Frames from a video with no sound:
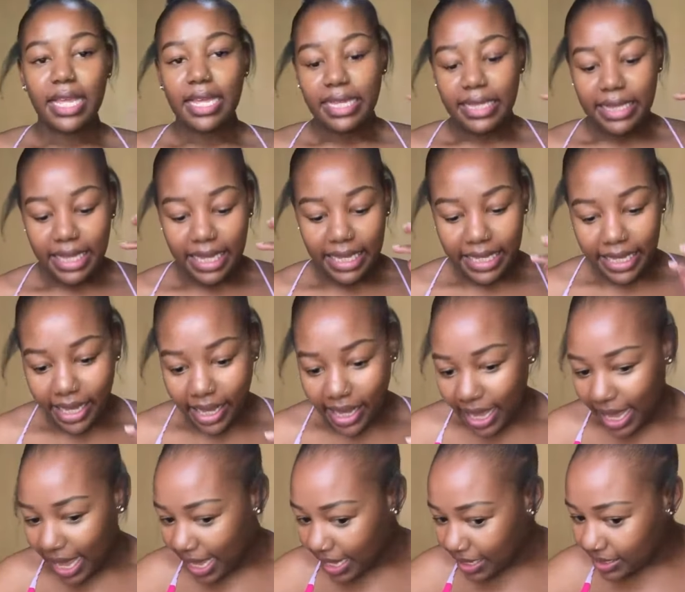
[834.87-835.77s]
the year
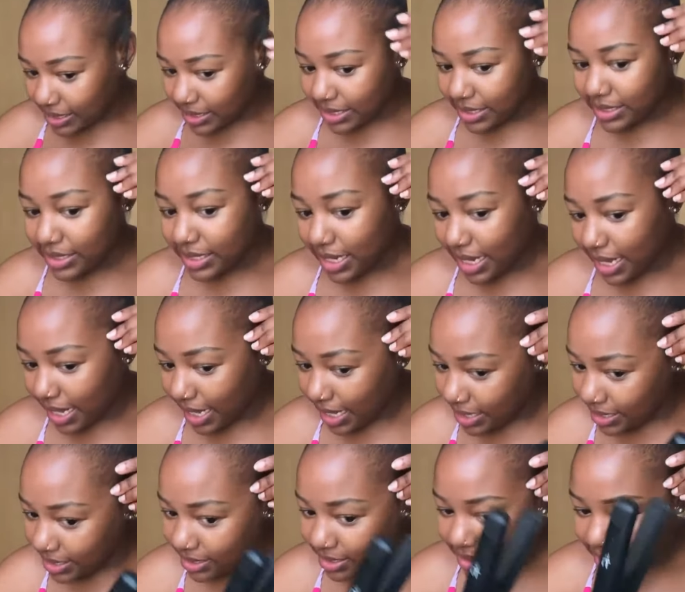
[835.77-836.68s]
ended,
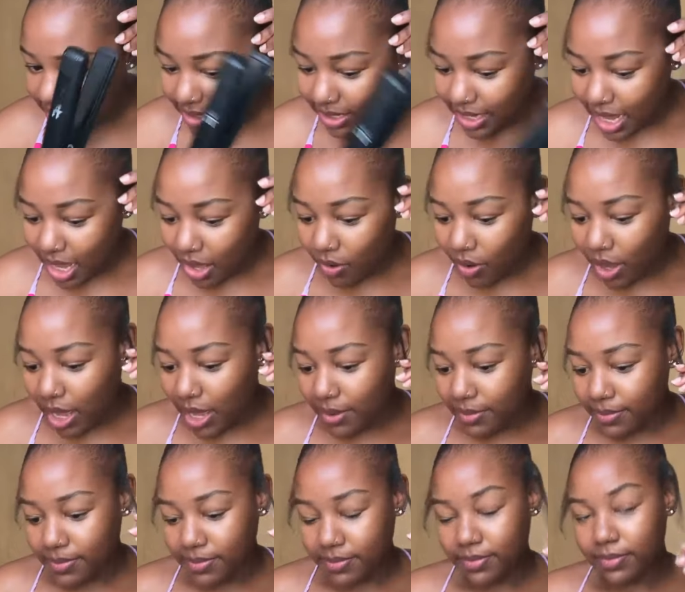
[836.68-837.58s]
and now
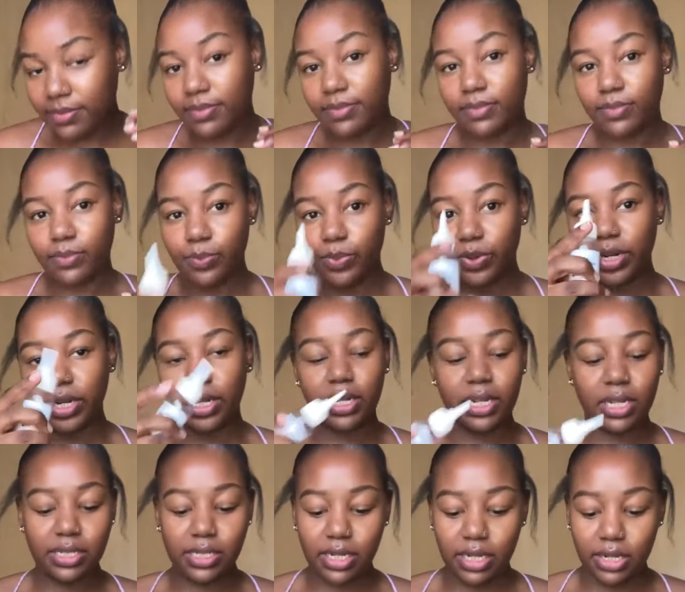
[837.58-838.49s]
I'm putting
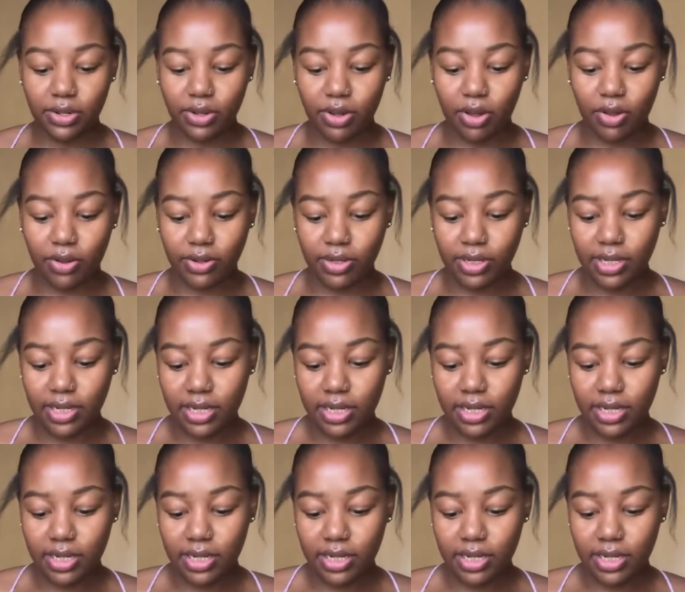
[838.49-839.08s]
the silicone.